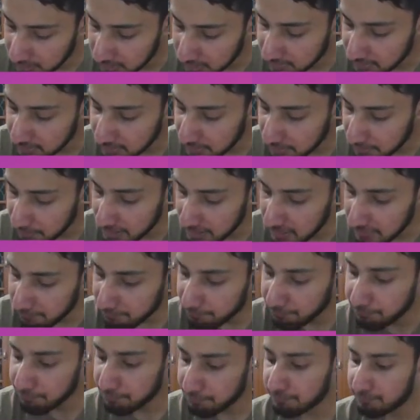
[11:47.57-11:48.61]
This is the p.
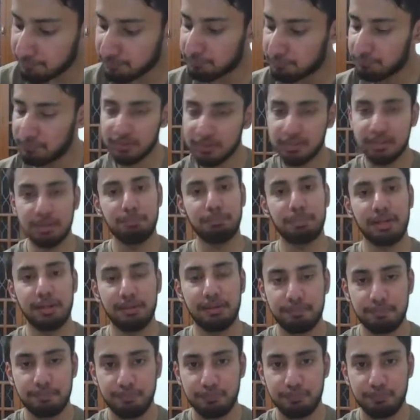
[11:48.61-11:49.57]
Simple.